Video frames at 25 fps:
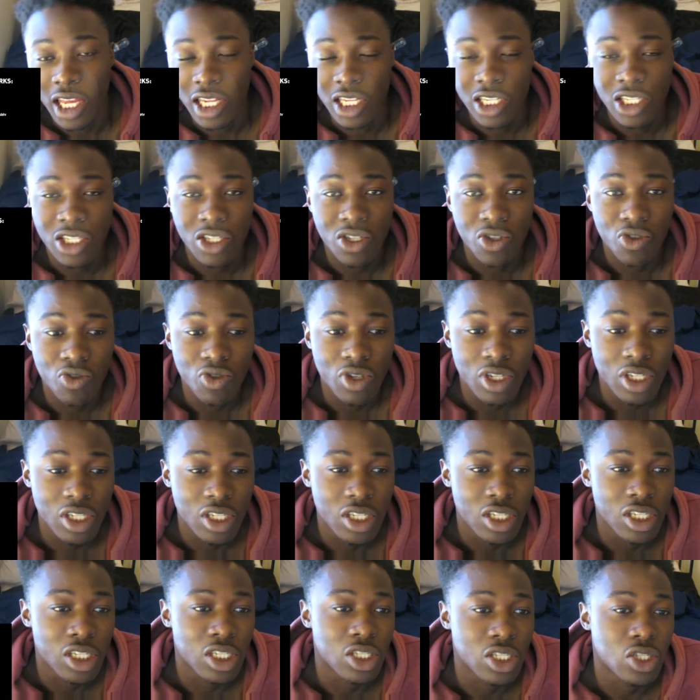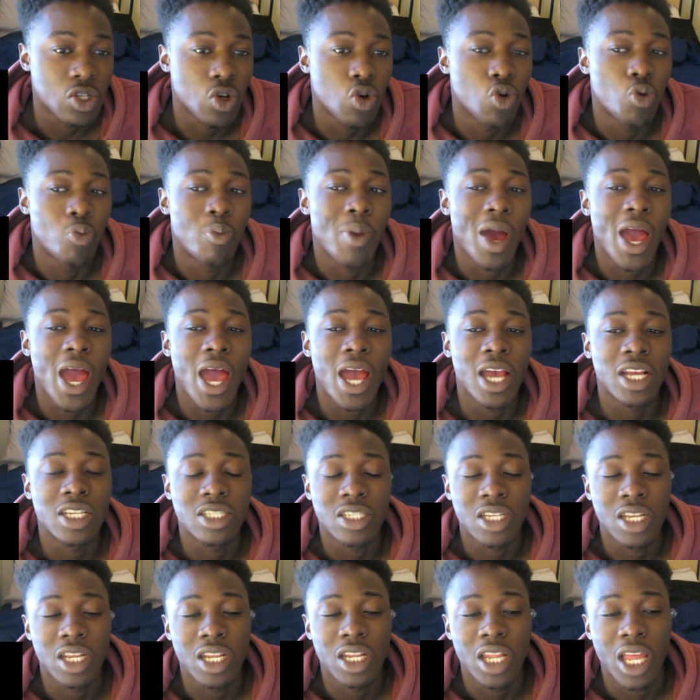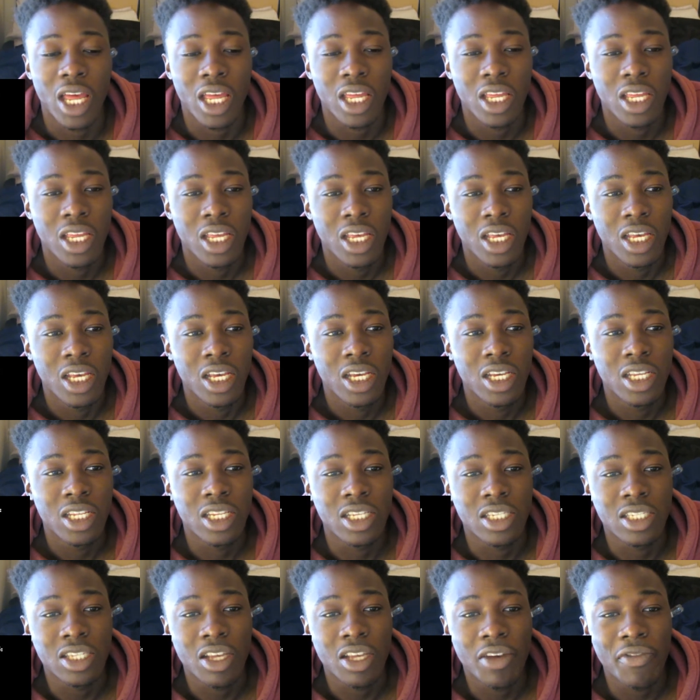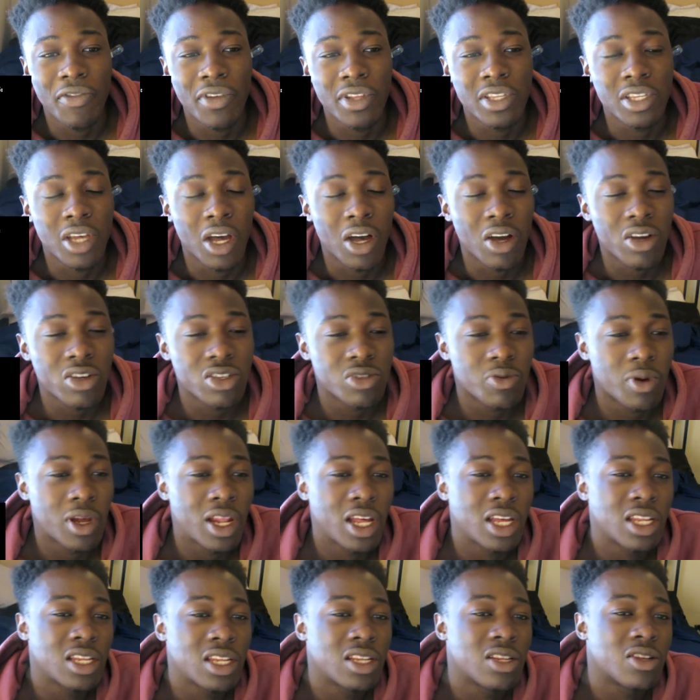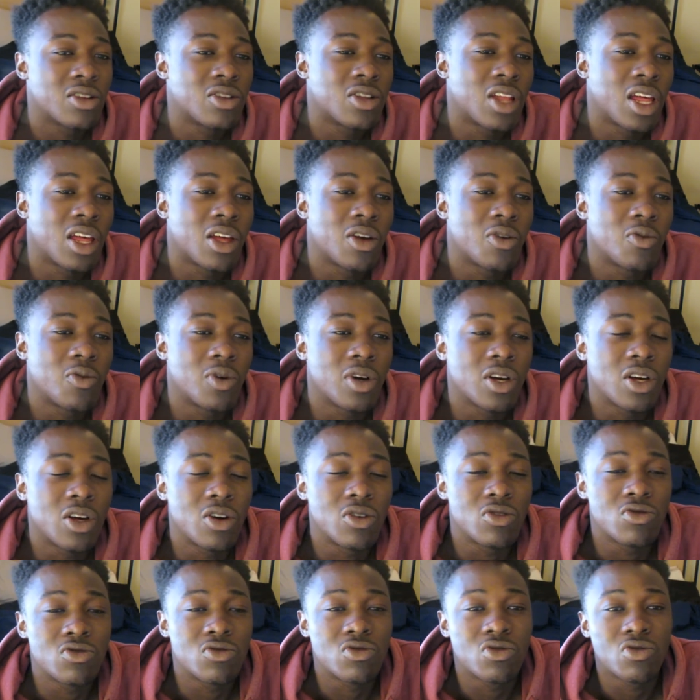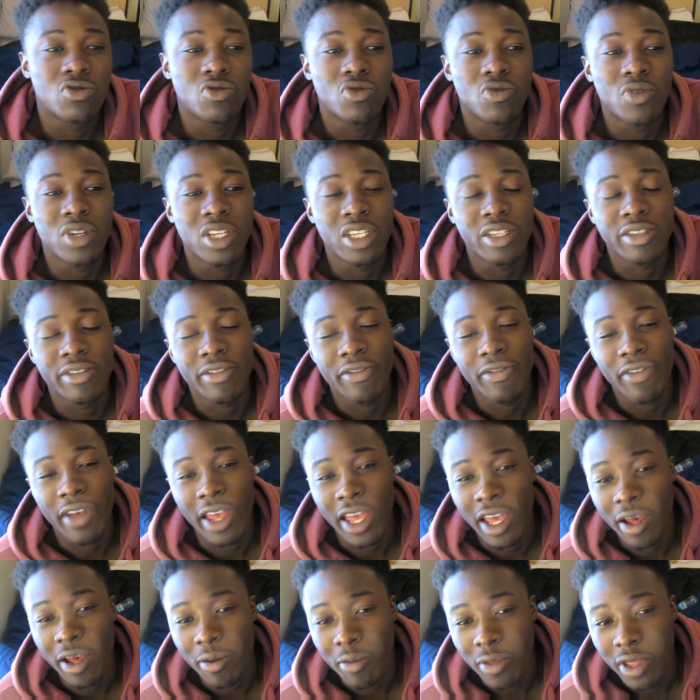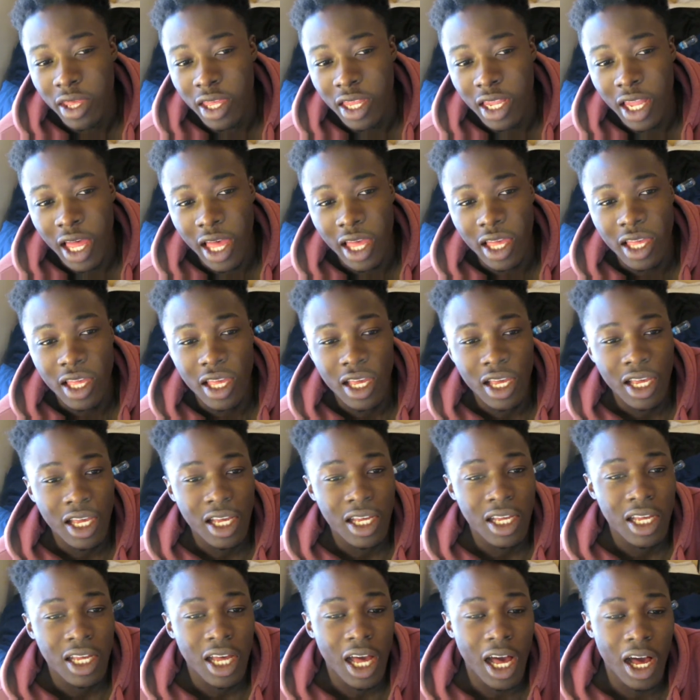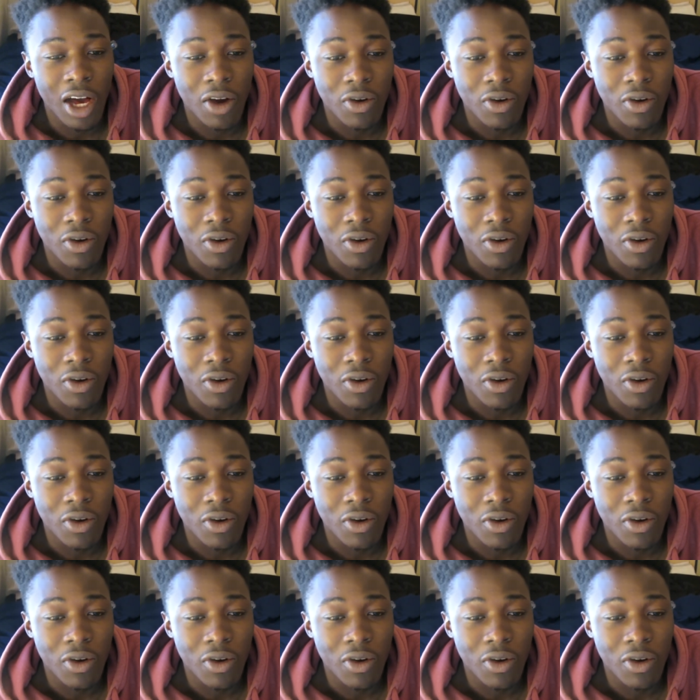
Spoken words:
this dude is just so passionate. Like, the stuff he talks about, like what goes through with his family, like, how